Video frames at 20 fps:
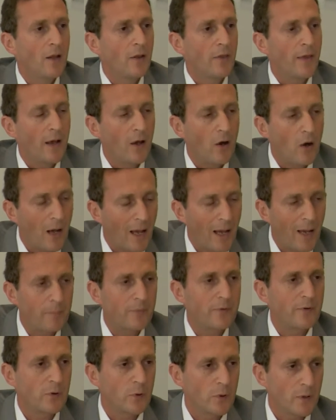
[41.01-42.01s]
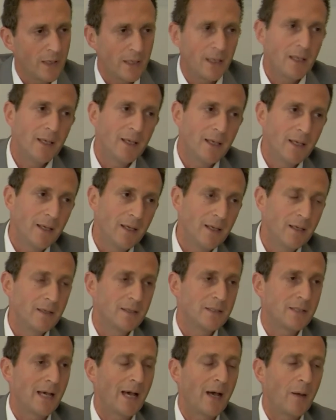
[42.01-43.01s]
They are absolutely key
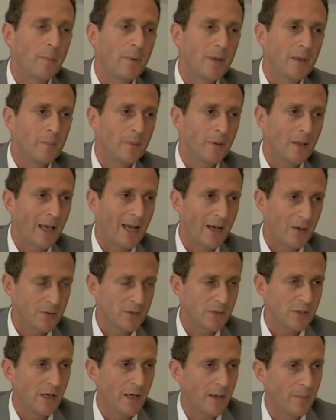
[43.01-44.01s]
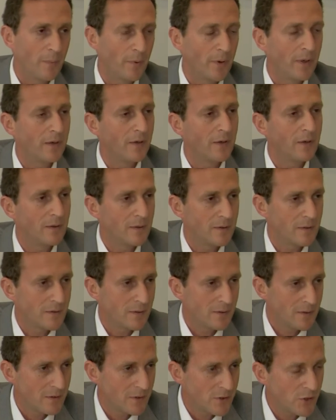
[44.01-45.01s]
to how people outside Britain
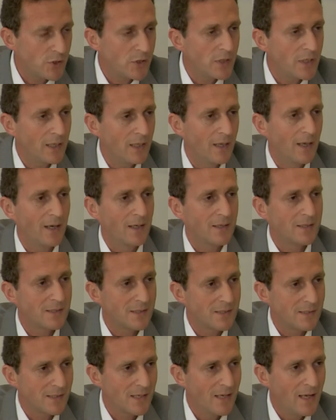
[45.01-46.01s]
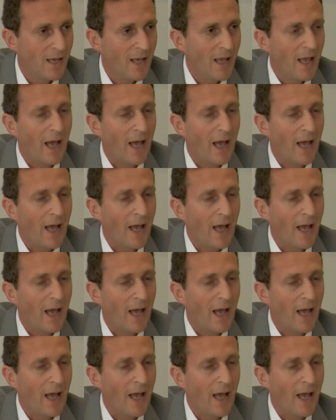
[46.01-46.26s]
see us.